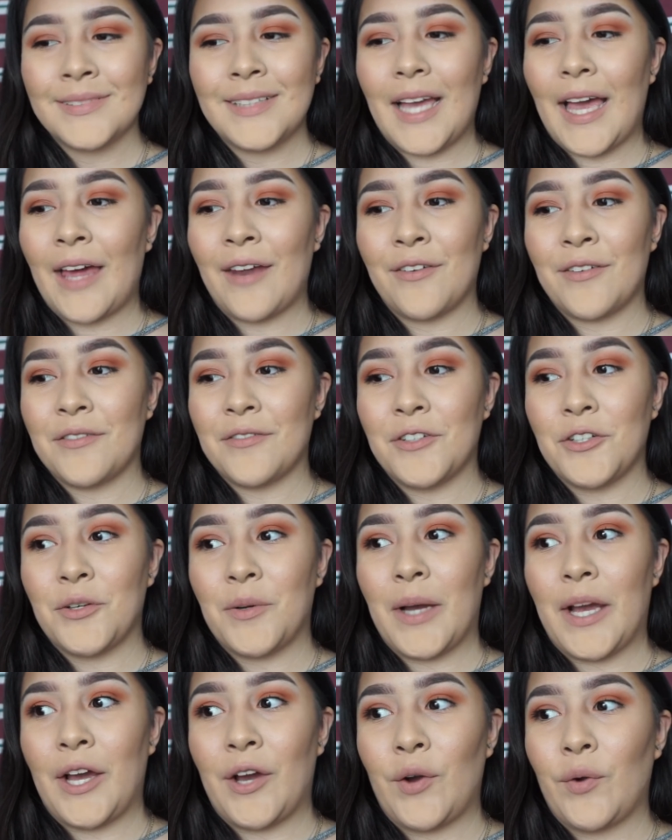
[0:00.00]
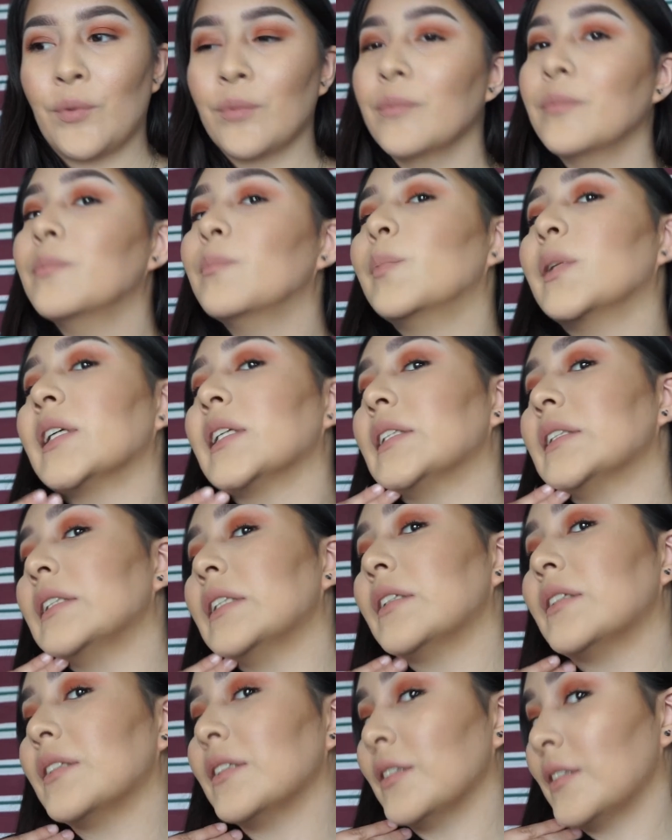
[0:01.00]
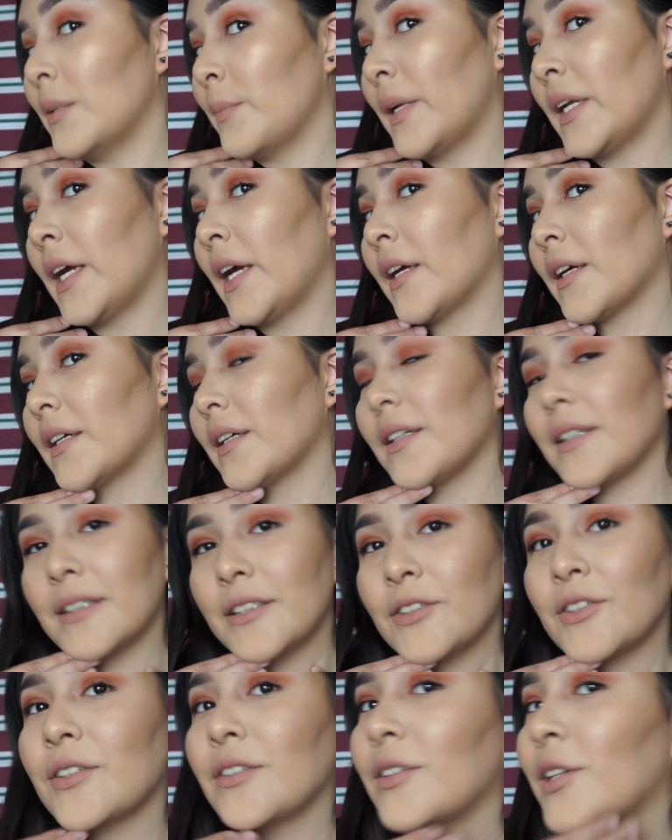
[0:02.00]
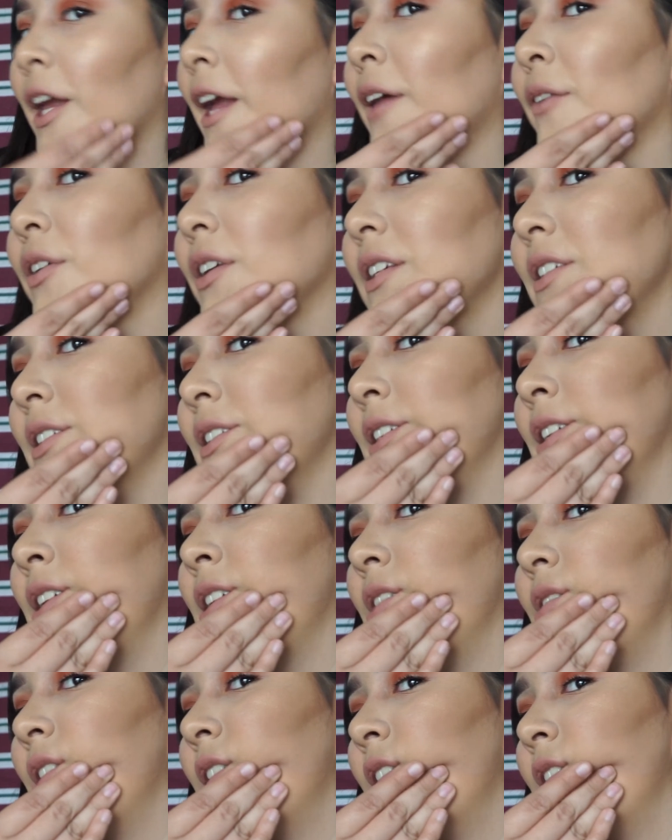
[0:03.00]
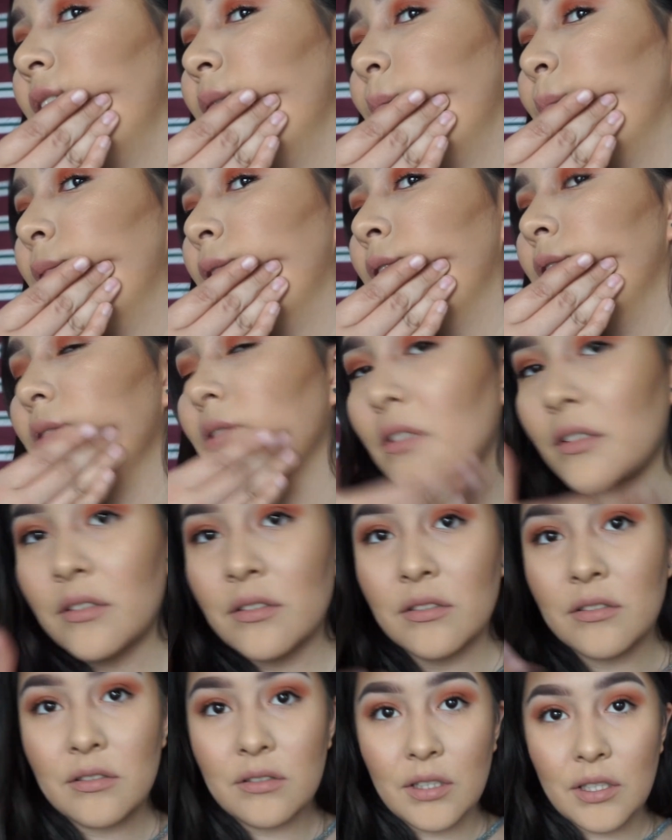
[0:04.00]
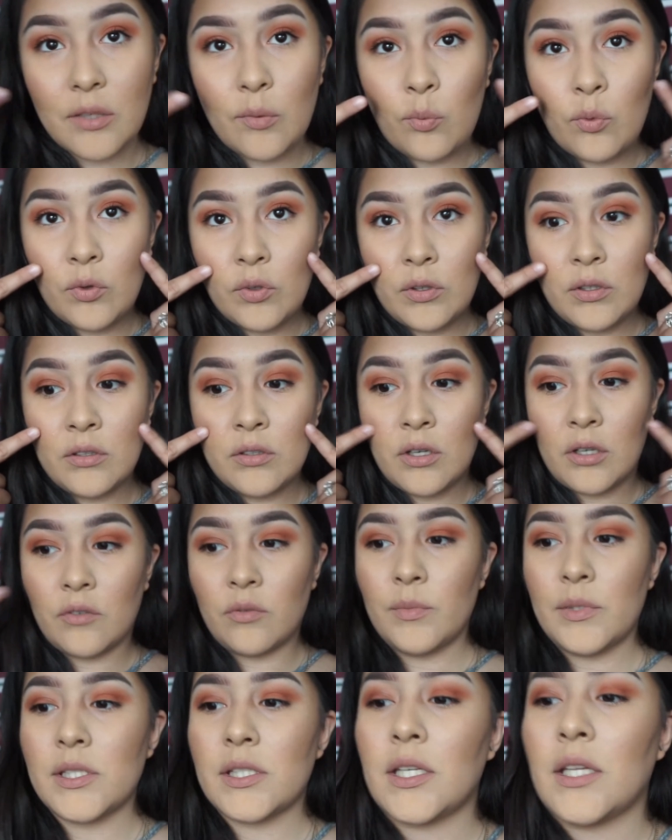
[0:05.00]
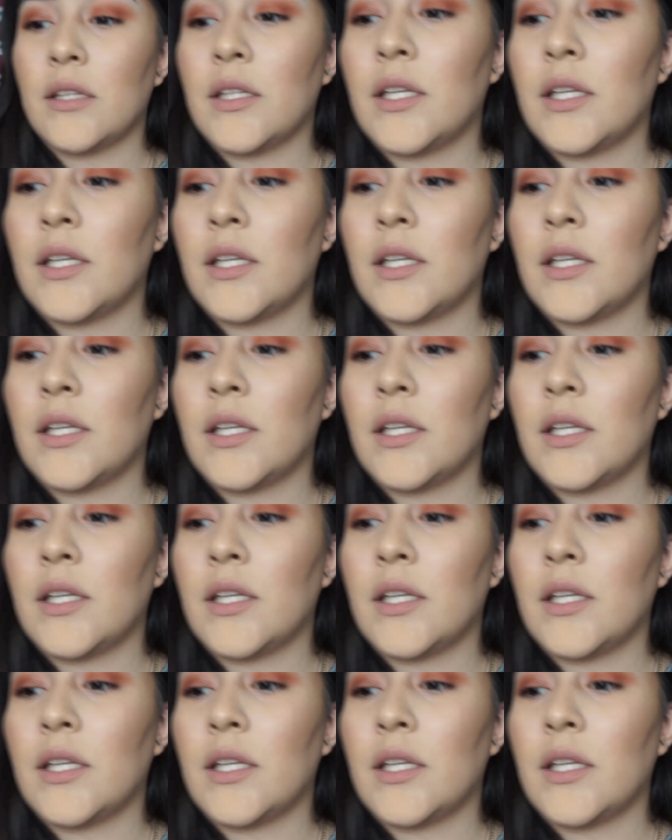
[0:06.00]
I don't even know how, but you see my neck? You can't really see it right now, but this is like really dark on my skin.